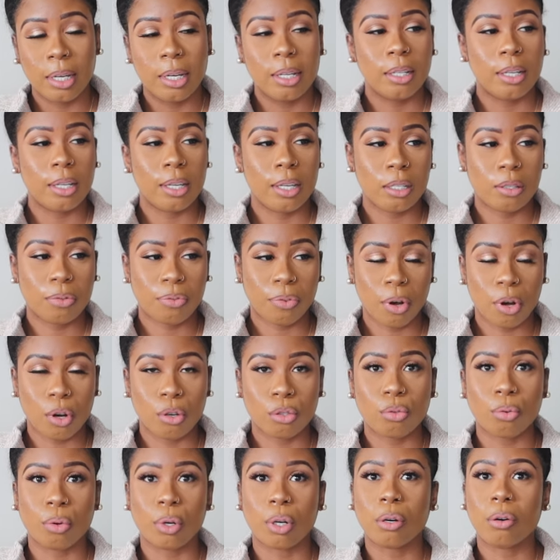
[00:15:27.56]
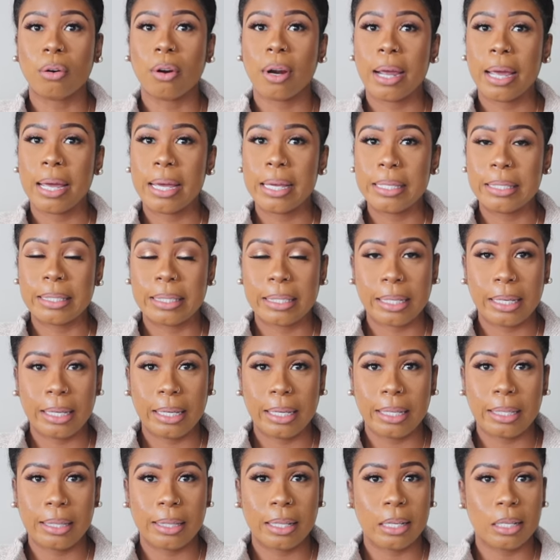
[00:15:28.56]
These folks were
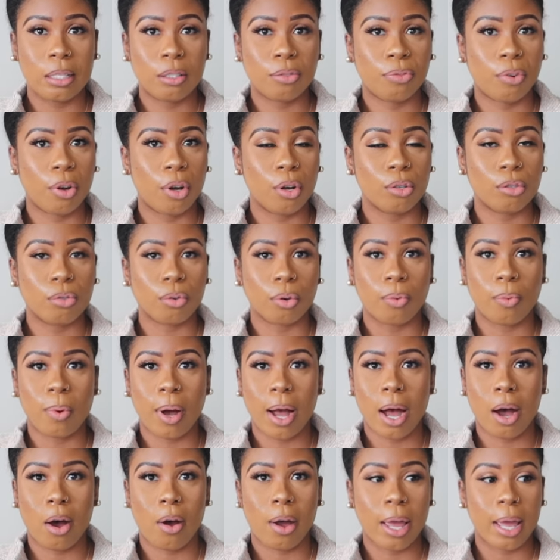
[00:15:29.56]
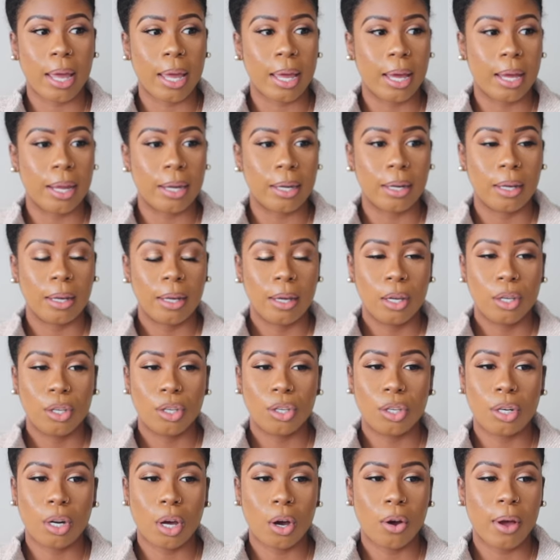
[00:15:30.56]
crazy. These folks were wild. And,
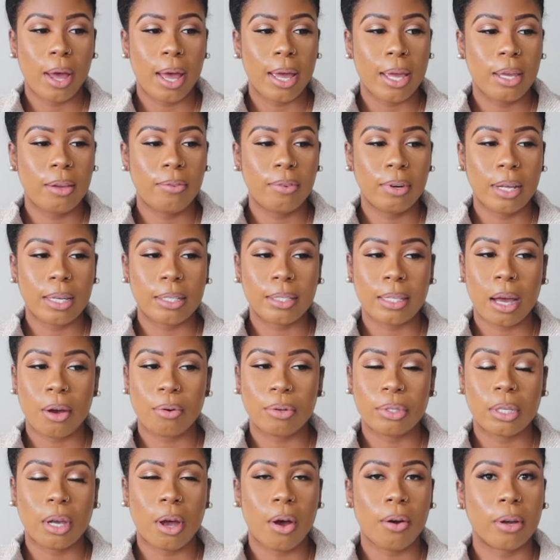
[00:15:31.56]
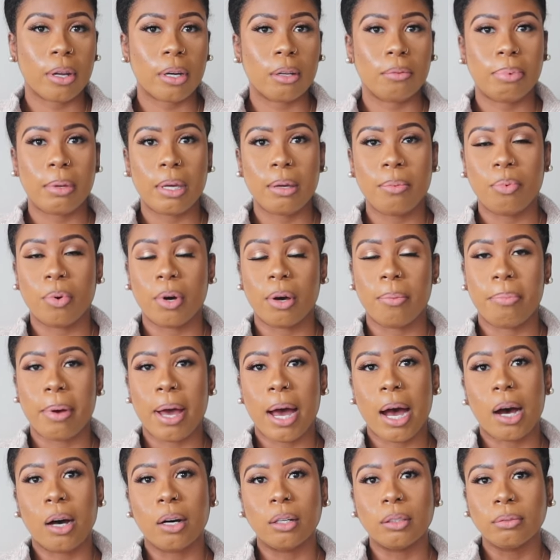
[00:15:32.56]
you know, even as I was talking to people
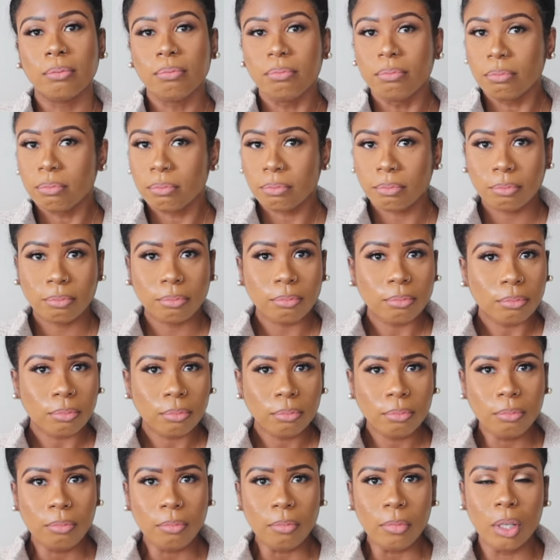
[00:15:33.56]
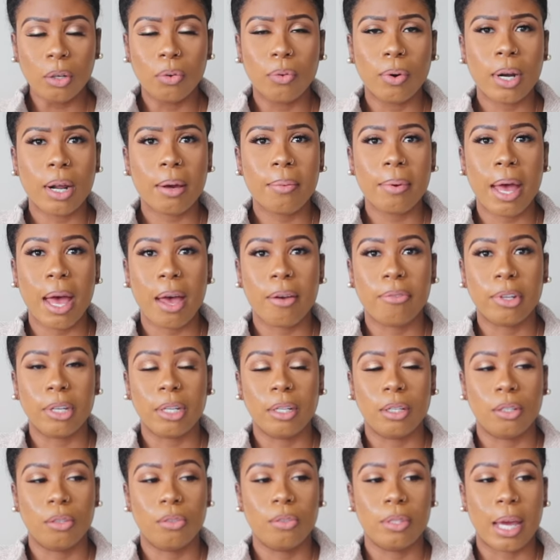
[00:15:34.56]
about what I'm having
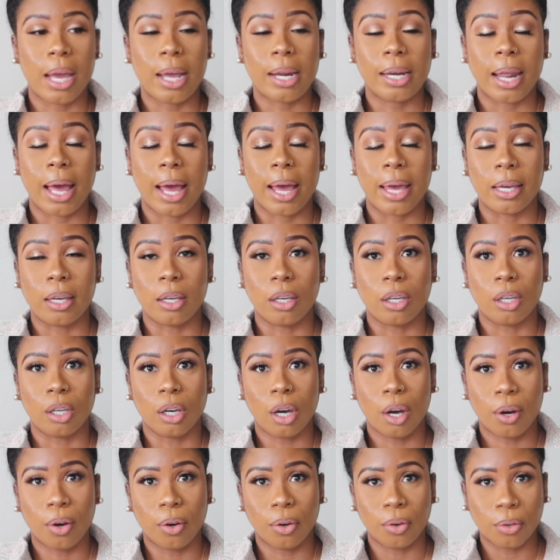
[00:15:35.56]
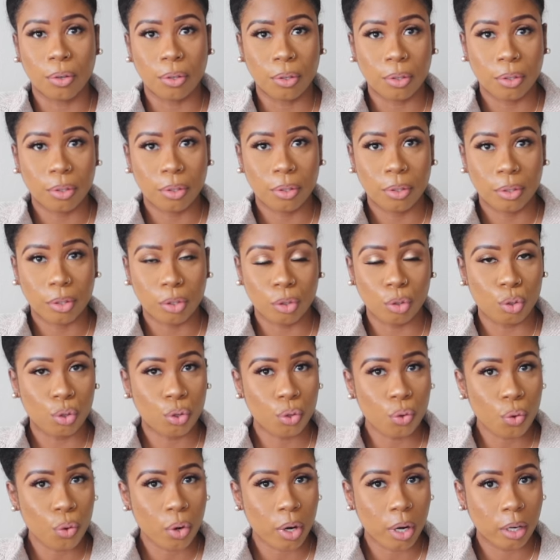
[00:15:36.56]
to do, they like, yo, you
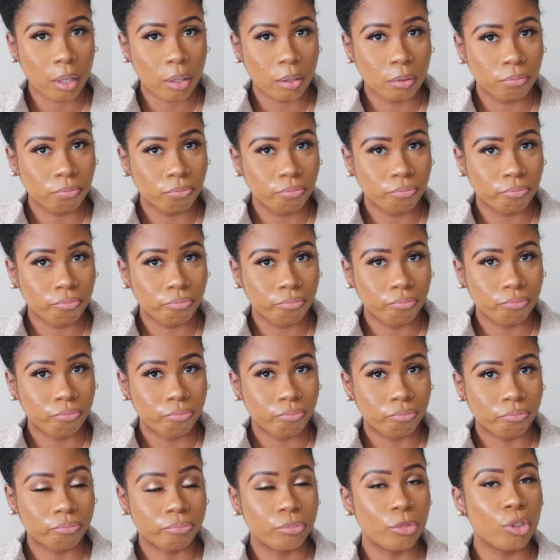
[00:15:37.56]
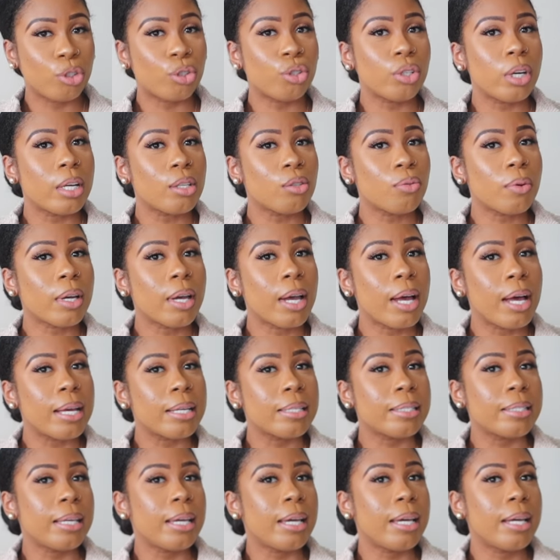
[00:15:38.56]
sure? You sure that's what
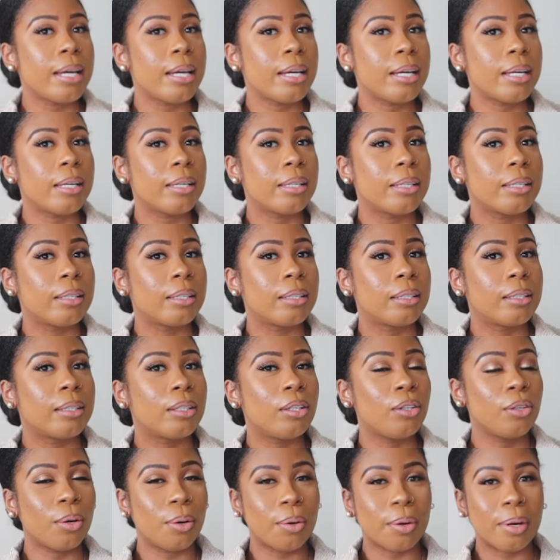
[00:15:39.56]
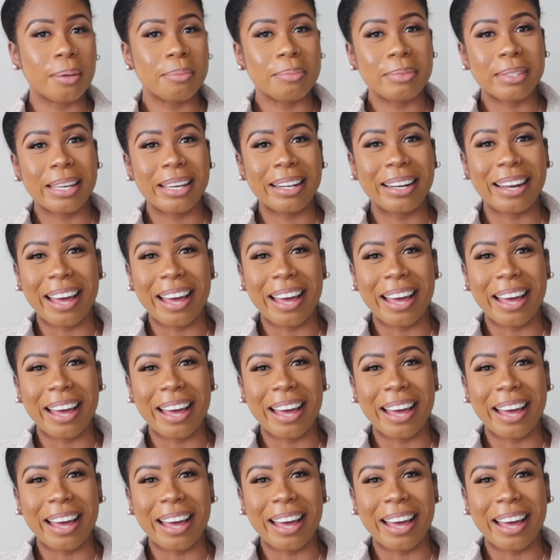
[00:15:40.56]
God said? You know what I'm saying?